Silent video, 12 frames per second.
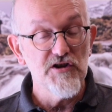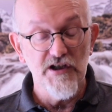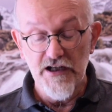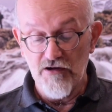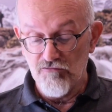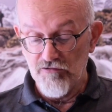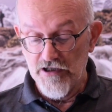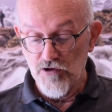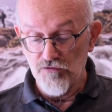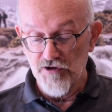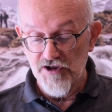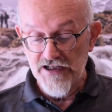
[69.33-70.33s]
and you don't really
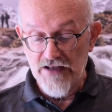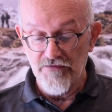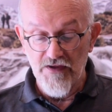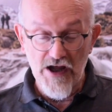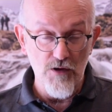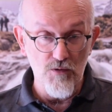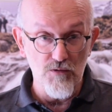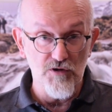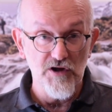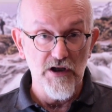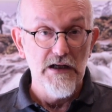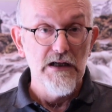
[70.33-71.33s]
understand
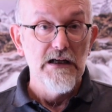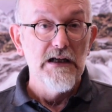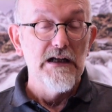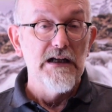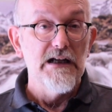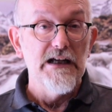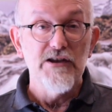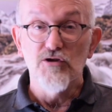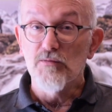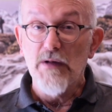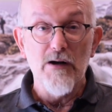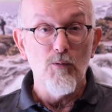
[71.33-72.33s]
those, it
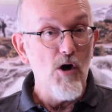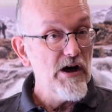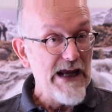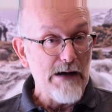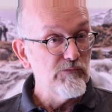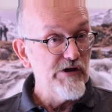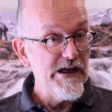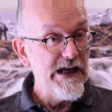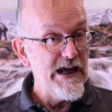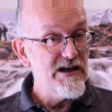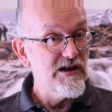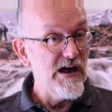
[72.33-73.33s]
doesn't matter what camera you
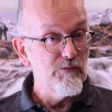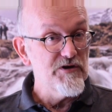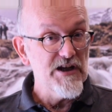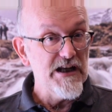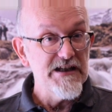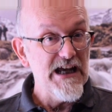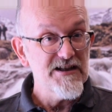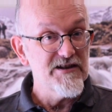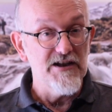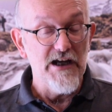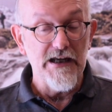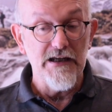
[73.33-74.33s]
get. It's like we said
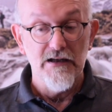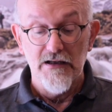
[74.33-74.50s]
yesterday,